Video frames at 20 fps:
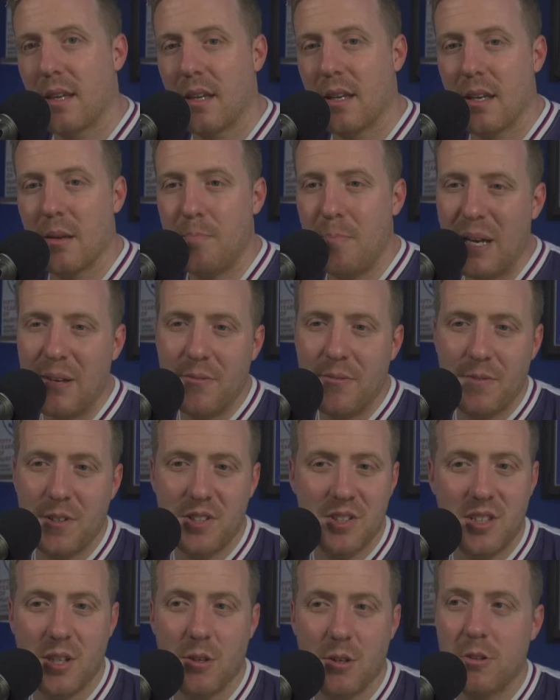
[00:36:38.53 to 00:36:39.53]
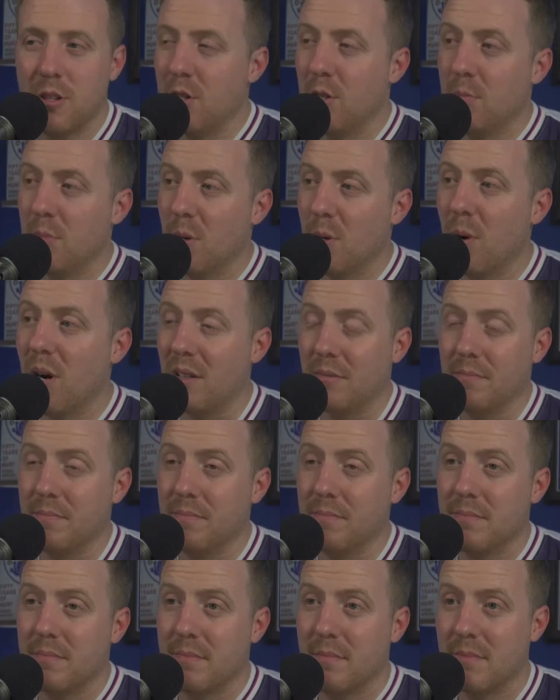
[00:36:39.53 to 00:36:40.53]
Pickford's still the number one.
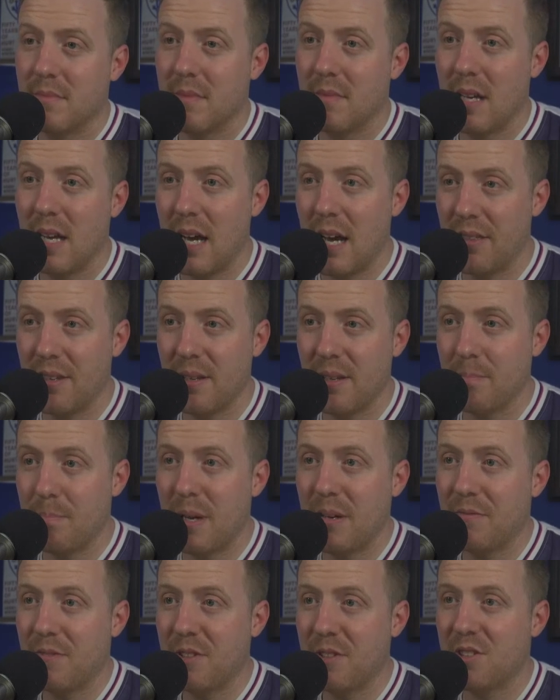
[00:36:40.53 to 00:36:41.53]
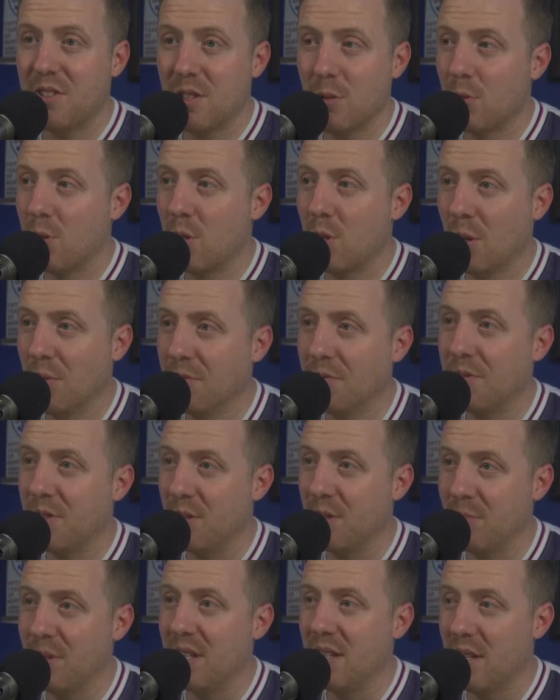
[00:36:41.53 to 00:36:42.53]
I think Pickford's still
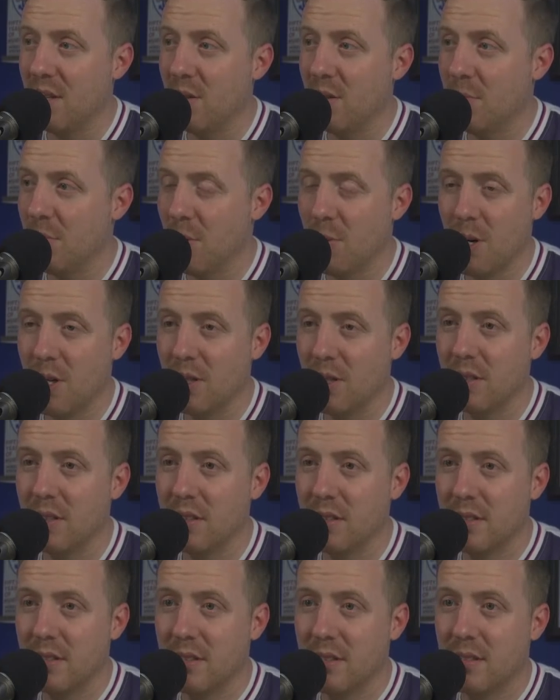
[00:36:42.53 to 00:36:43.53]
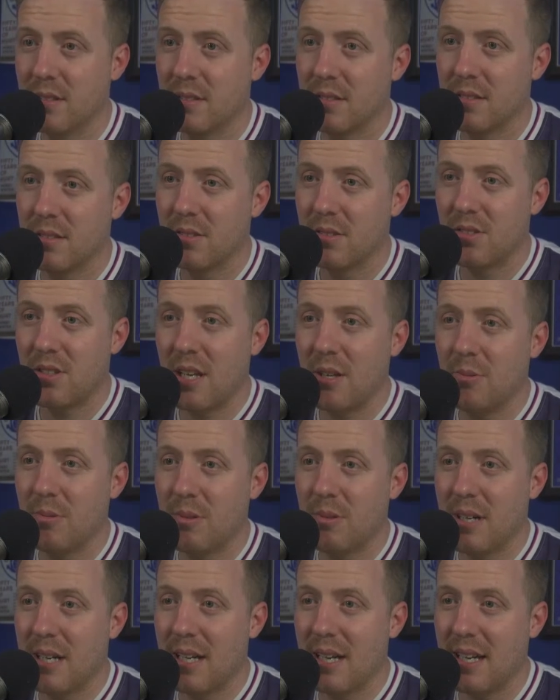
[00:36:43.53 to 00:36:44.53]
comfortably the number one. So
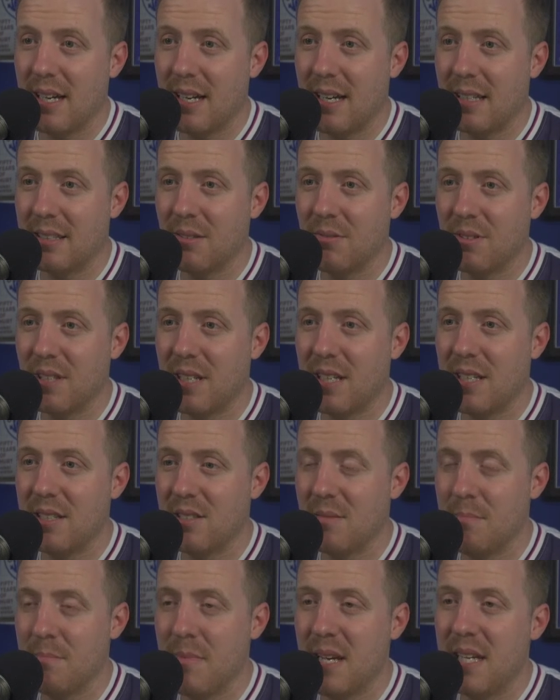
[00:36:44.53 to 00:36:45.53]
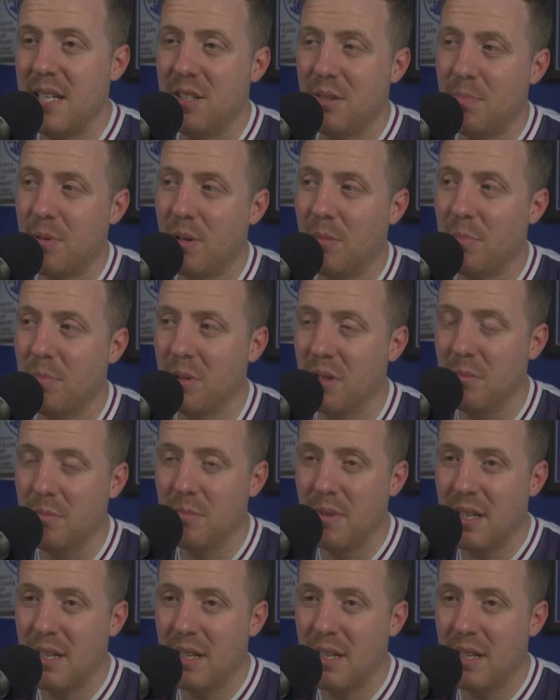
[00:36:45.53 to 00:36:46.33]
I don't think it's a major problem.